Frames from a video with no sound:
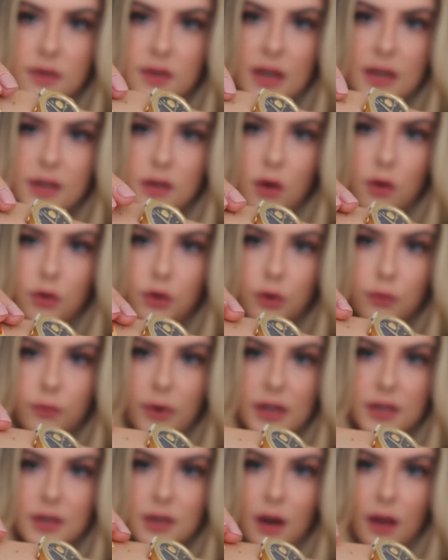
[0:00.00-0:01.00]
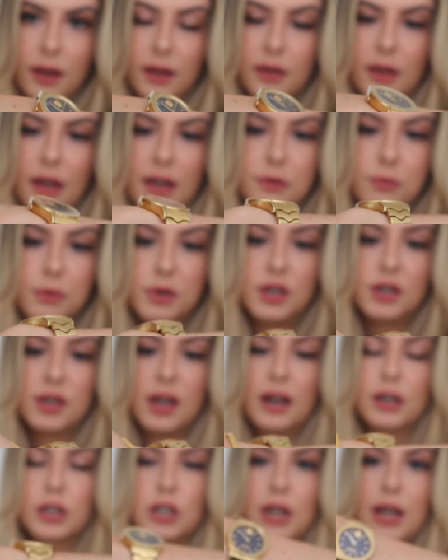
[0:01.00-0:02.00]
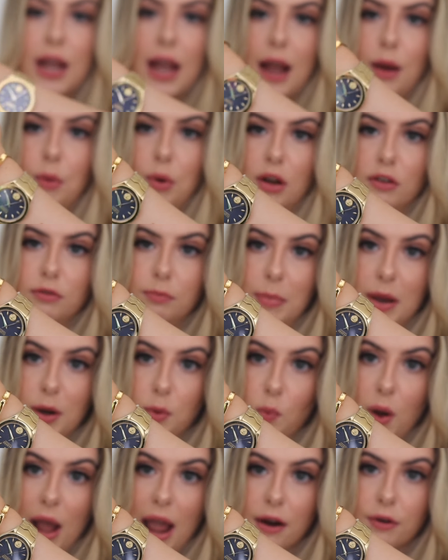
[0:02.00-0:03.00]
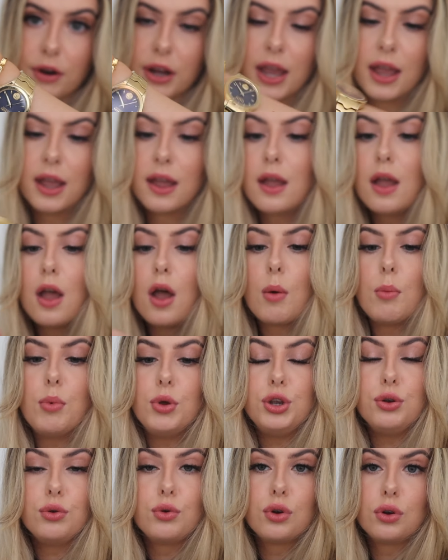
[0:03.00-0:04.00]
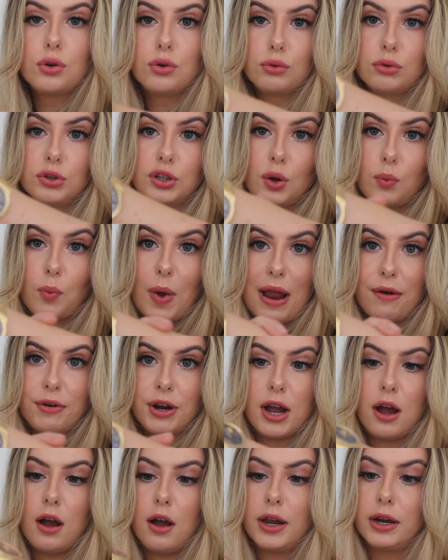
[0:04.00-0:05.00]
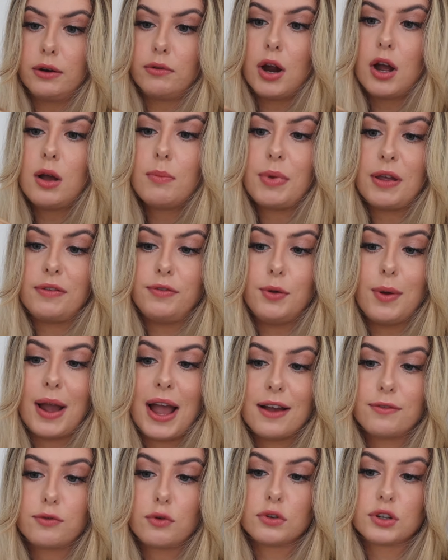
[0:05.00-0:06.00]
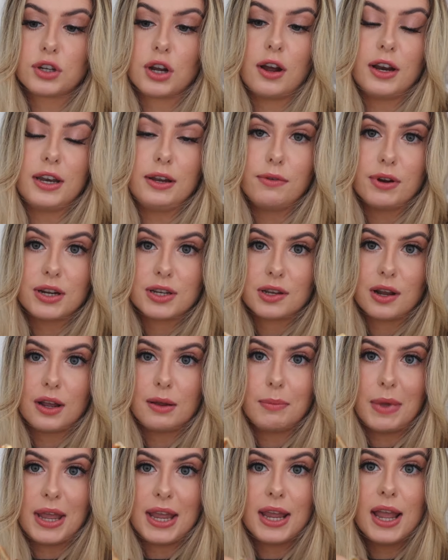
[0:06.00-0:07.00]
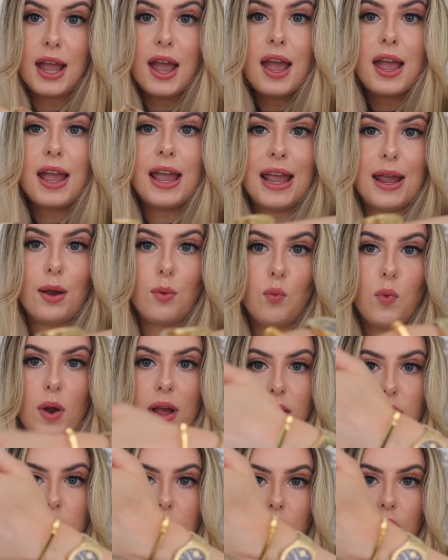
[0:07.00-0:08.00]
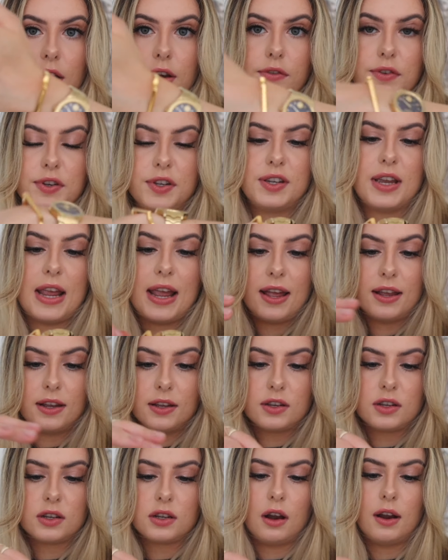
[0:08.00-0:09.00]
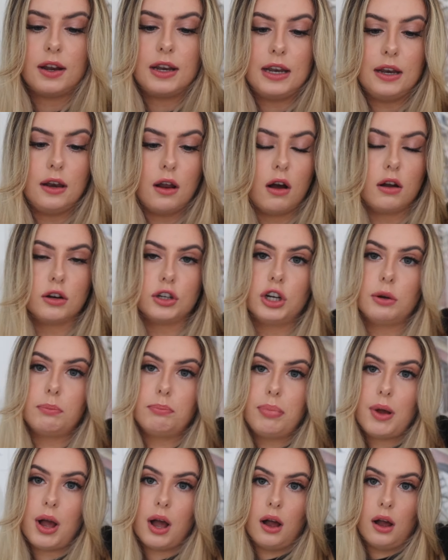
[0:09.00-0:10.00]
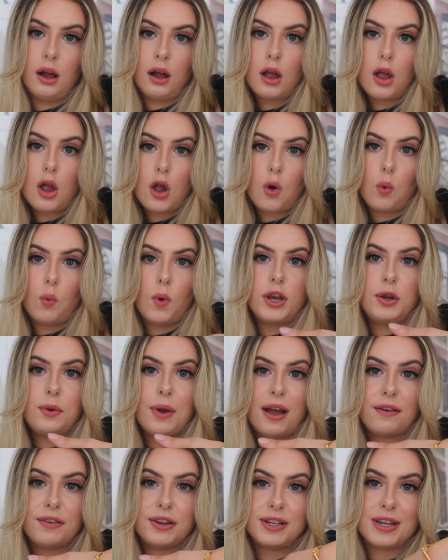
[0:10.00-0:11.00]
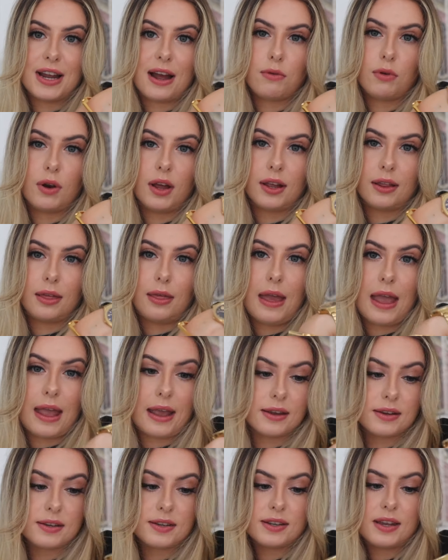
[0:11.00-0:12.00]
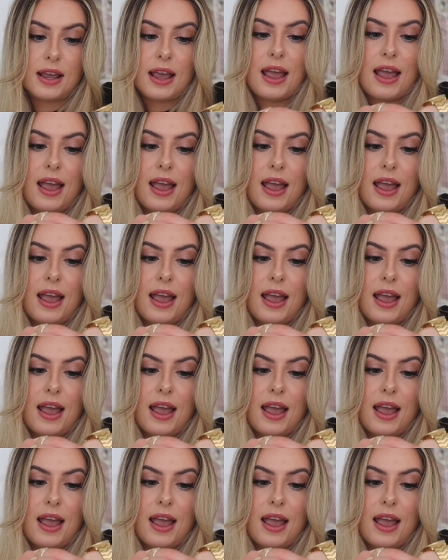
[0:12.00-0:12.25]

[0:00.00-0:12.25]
sit it on your wrist like this, which is actually how I've been wearing it, but you could also wear it higher up. If you have got tiny wrists like me, it will kind of sit slightly larger, but when you have it down like this,